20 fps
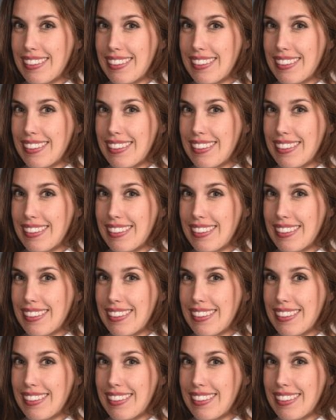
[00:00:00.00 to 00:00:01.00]

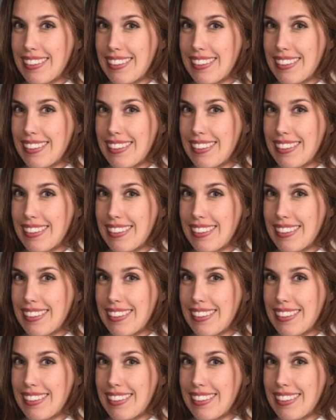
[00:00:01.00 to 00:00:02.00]

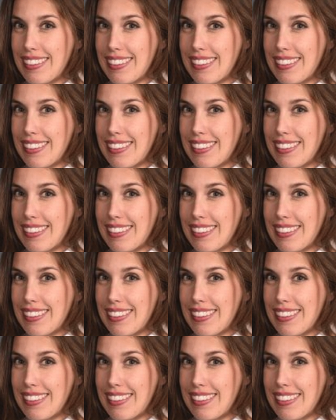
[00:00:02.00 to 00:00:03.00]

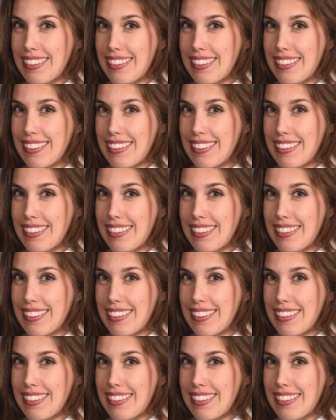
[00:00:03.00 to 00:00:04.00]

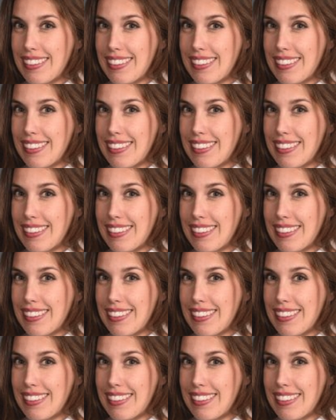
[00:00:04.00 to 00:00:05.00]

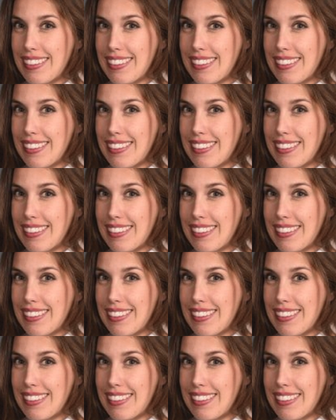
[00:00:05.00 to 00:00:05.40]
The face doesn't move, so there is nothing to read.